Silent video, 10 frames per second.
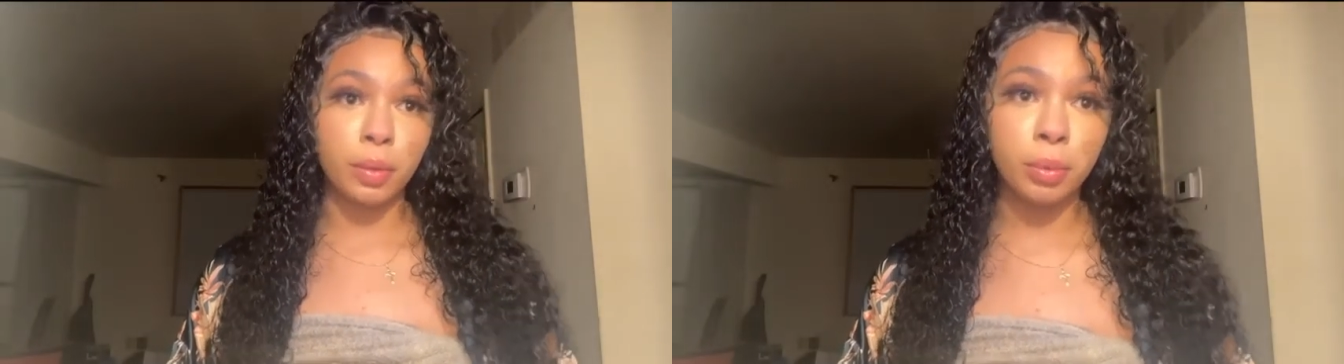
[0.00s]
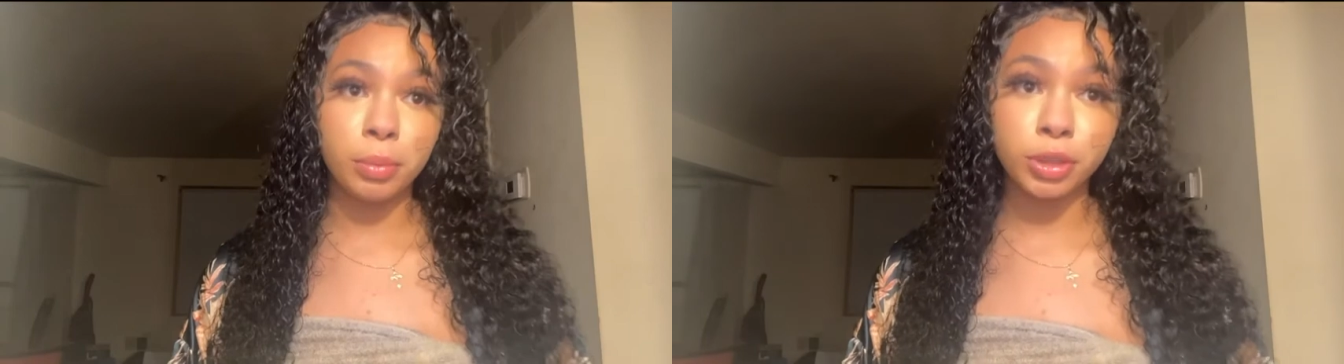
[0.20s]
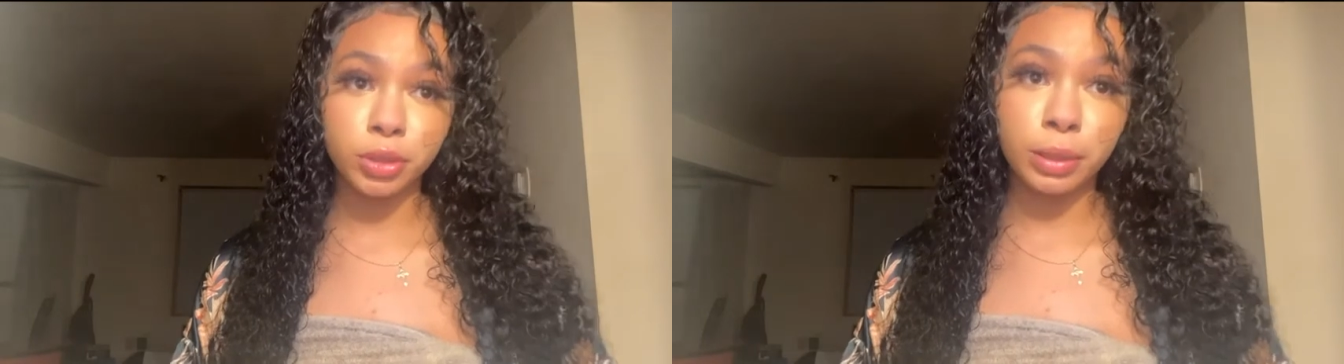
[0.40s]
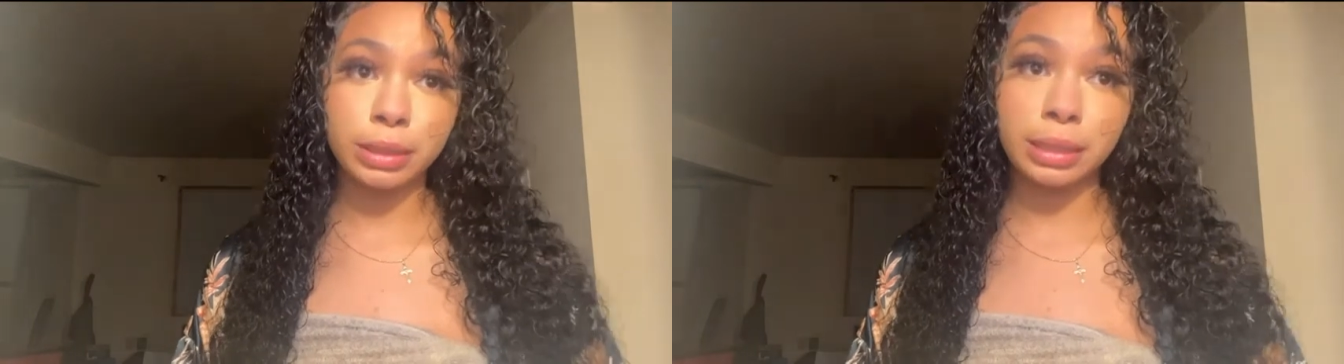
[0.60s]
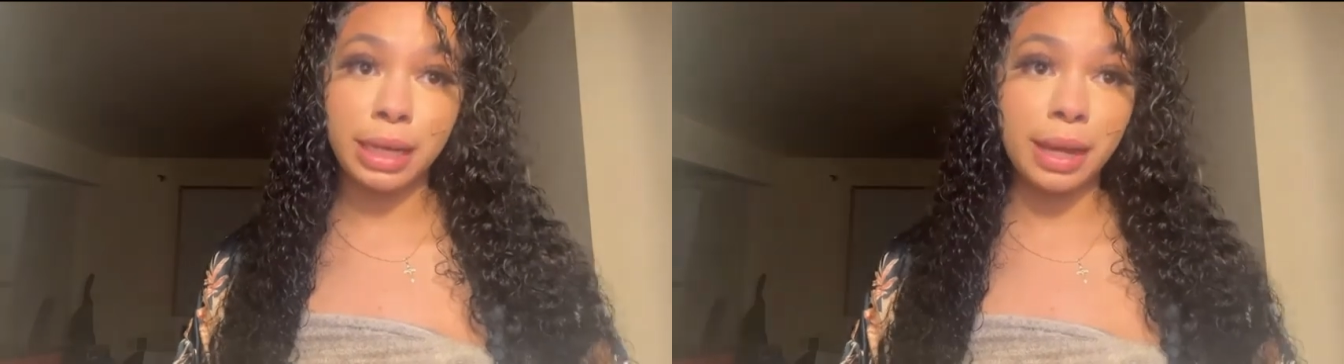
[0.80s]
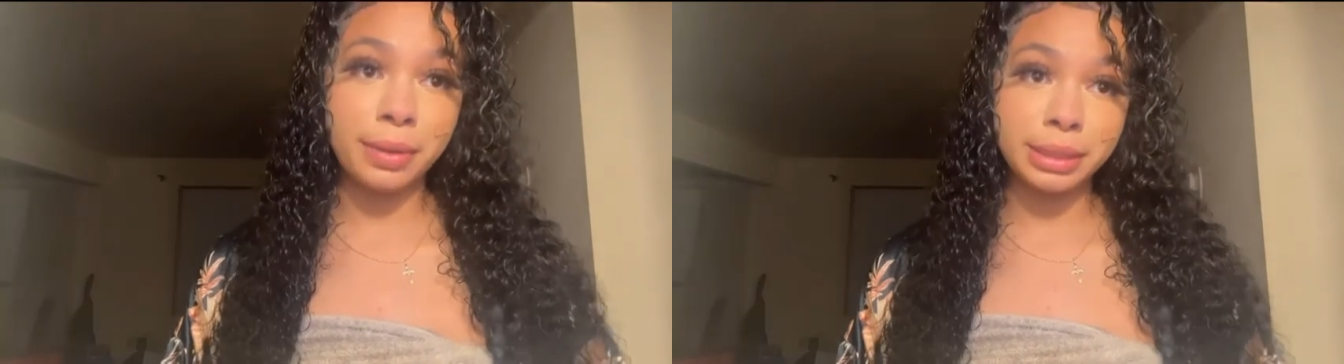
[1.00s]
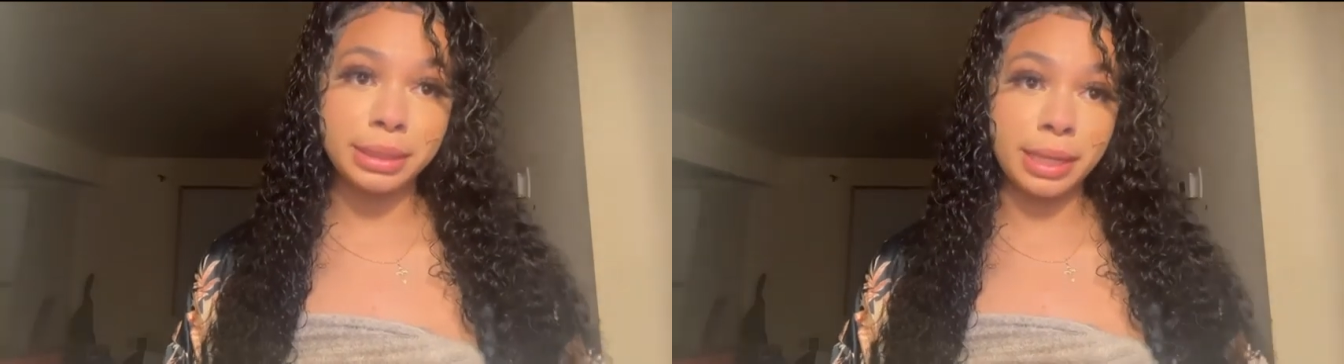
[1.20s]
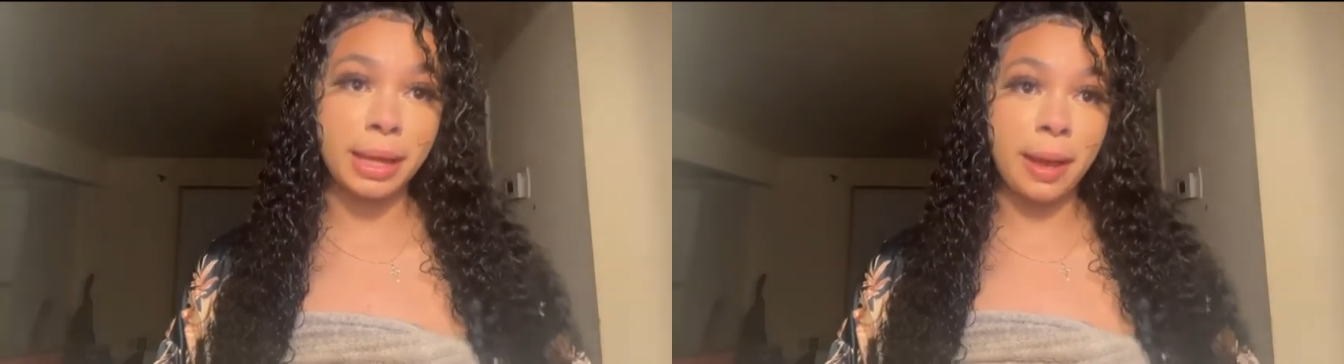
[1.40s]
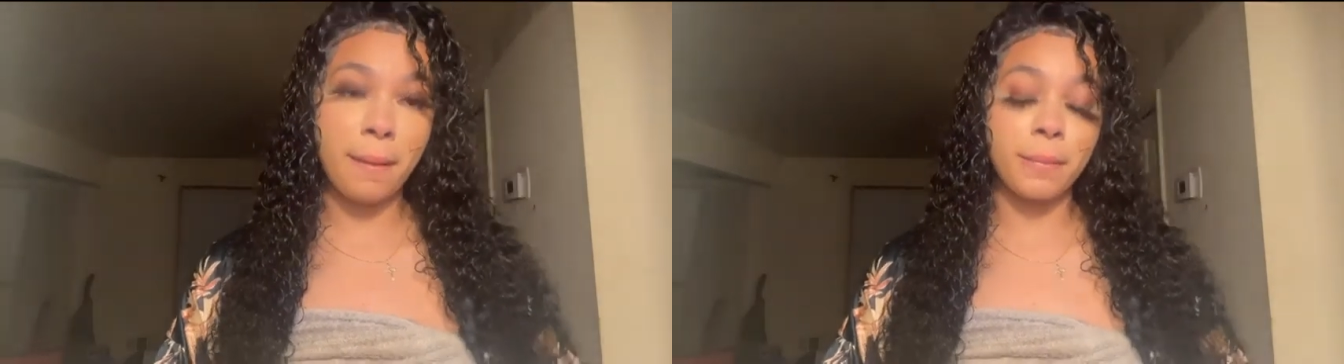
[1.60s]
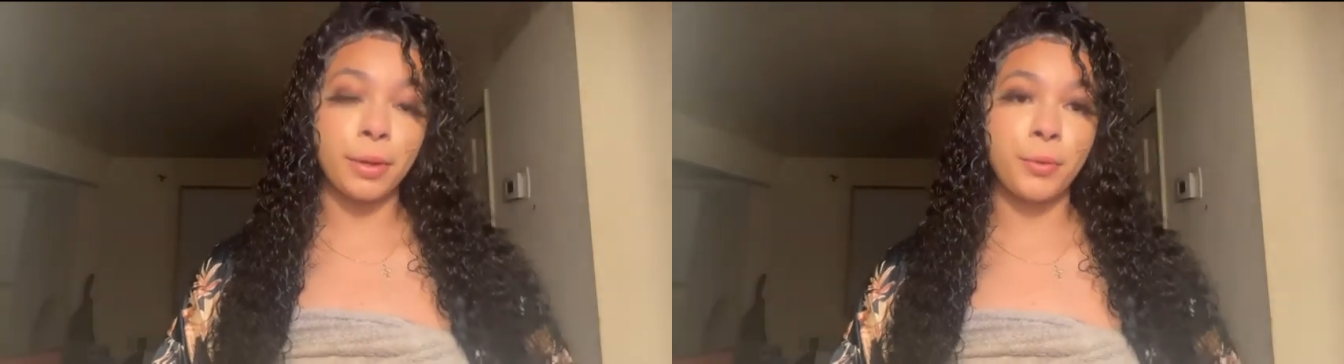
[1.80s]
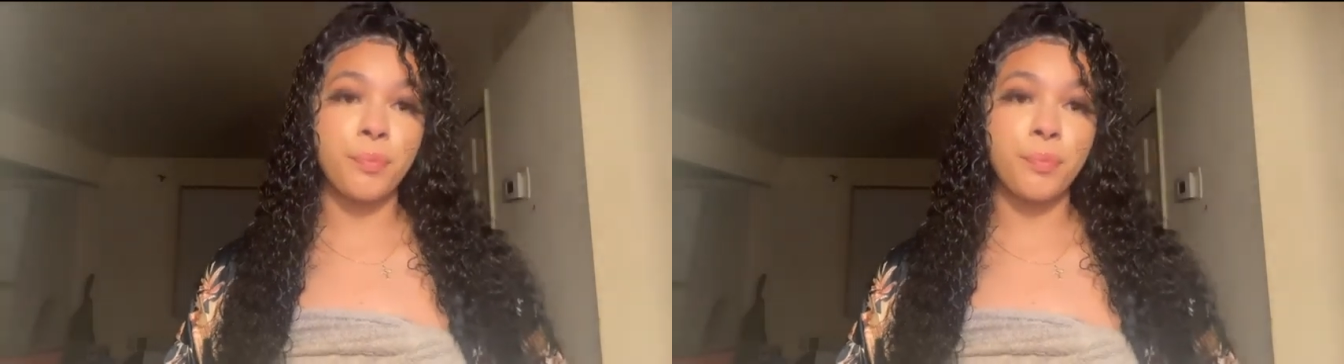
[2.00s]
moisturizer, like how I did that combo,